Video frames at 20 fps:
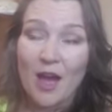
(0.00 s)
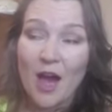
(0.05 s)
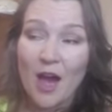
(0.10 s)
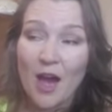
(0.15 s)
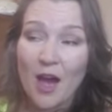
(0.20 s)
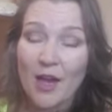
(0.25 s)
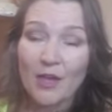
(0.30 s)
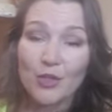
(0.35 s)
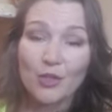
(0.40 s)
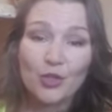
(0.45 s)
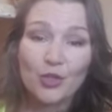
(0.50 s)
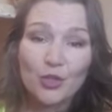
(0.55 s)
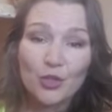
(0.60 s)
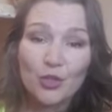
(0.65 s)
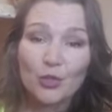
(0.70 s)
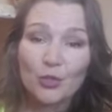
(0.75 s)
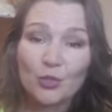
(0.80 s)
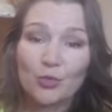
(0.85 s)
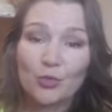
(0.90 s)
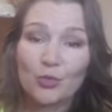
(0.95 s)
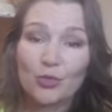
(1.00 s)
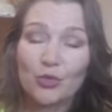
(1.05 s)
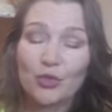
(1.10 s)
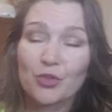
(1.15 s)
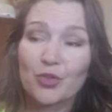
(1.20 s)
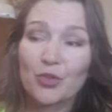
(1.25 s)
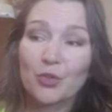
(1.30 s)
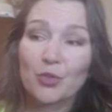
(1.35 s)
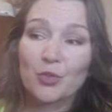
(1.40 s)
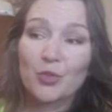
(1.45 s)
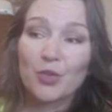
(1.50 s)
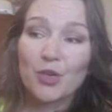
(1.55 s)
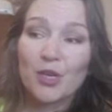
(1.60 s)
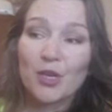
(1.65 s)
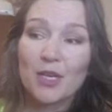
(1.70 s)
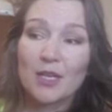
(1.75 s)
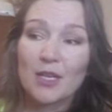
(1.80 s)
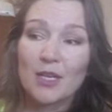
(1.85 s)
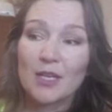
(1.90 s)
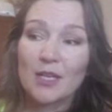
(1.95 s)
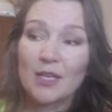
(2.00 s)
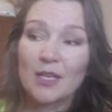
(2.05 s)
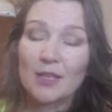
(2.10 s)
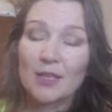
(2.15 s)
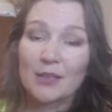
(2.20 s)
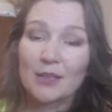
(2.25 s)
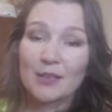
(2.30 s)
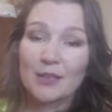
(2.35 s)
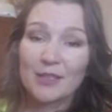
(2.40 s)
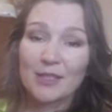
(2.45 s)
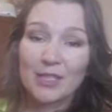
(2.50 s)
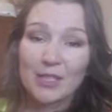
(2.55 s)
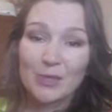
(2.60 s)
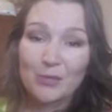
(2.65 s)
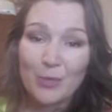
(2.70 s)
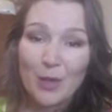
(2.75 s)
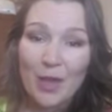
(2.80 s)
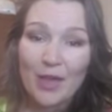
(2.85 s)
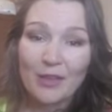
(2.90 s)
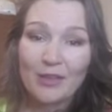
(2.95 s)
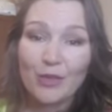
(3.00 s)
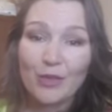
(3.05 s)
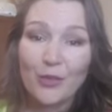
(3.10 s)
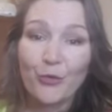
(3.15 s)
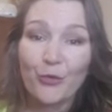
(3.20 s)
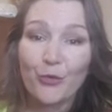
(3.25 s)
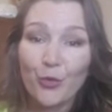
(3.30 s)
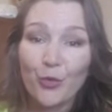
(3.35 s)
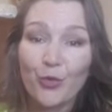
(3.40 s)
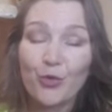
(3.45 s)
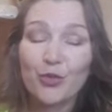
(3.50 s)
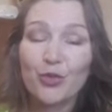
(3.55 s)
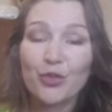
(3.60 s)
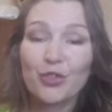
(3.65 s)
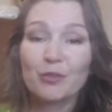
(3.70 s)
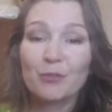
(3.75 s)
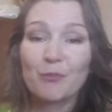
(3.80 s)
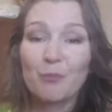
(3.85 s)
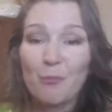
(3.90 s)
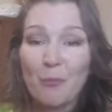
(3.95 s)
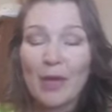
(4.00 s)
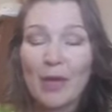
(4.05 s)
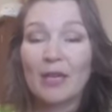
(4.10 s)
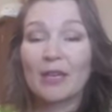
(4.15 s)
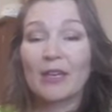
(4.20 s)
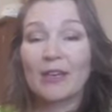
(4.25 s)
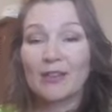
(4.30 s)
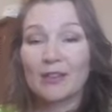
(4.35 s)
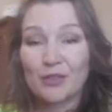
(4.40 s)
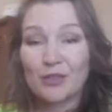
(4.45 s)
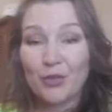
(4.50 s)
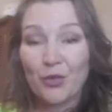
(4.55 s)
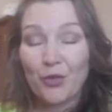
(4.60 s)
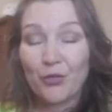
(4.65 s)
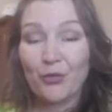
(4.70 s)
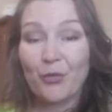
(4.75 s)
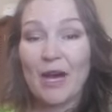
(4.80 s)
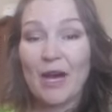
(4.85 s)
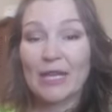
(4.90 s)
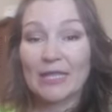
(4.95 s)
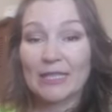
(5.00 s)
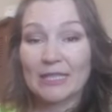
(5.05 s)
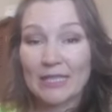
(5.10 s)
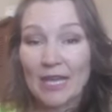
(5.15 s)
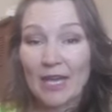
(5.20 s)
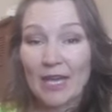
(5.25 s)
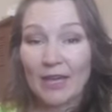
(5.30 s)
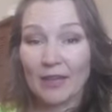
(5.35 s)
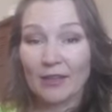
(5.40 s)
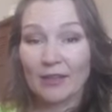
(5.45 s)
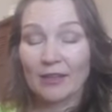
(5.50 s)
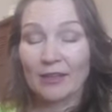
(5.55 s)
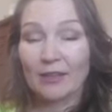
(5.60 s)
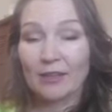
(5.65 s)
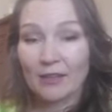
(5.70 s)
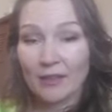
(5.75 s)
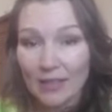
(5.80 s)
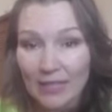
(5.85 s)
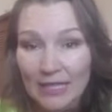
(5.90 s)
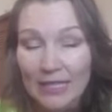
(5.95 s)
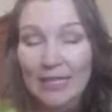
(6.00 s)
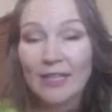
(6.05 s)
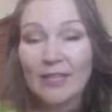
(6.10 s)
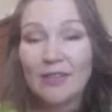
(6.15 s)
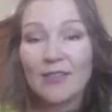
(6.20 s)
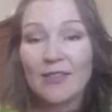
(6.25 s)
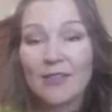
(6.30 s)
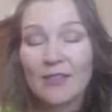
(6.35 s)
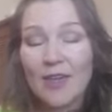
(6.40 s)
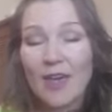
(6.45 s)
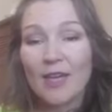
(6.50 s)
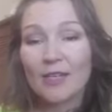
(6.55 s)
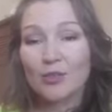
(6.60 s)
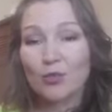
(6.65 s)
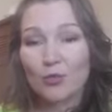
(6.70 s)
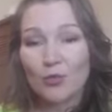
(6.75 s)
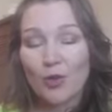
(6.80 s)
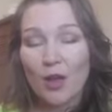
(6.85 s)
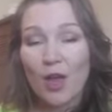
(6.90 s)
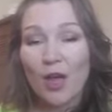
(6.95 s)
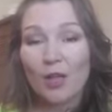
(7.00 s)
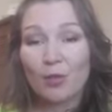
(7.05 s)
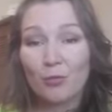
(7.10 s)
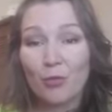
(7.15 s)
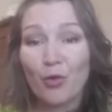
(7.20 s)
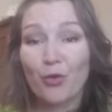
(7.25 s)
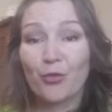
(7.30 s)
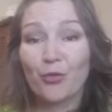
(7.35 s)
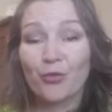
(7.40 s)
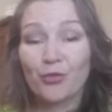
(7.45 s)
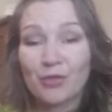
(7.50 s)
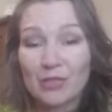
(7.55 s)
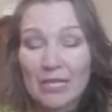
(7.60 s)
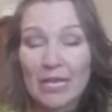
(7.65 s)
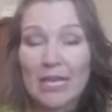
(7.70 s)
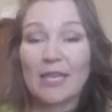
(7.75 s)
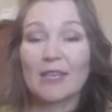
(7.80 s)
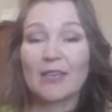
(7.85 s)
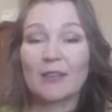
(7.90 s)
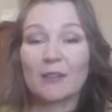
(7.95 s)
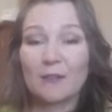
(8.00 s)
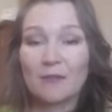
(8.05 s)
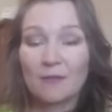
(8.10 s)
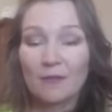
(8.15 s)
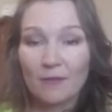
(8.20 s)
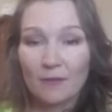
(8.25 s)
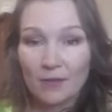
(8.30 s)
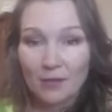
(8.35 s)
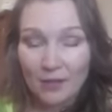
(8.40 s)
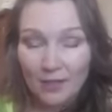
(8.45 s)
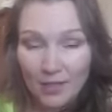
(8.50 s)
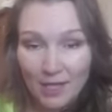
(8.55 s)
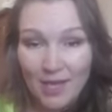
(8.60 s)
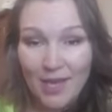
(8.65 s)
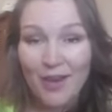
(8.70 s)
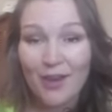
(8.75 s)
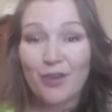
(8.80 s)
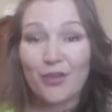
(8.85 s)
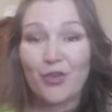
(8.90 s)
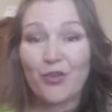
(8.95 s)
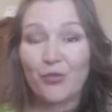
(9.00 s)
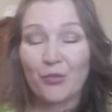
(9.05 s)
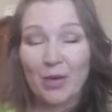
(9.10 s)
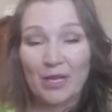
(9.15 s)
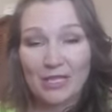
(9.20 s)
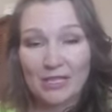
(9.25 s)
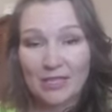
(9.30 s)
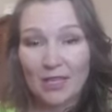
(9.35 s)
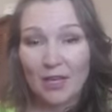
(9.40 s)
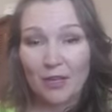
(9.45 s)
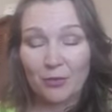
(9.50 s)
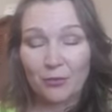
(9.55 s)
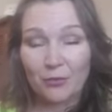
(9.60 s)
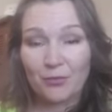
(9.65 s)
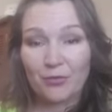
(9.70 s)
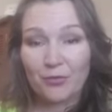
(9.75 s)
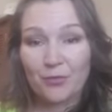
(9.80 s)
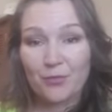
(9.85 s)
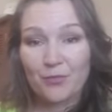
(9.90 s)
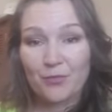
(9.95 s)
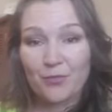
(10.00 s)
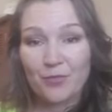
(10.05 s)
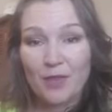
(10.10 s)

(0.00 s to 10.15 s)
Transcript: I choose to spend the first minutes of my day in that realm of taking care of myself.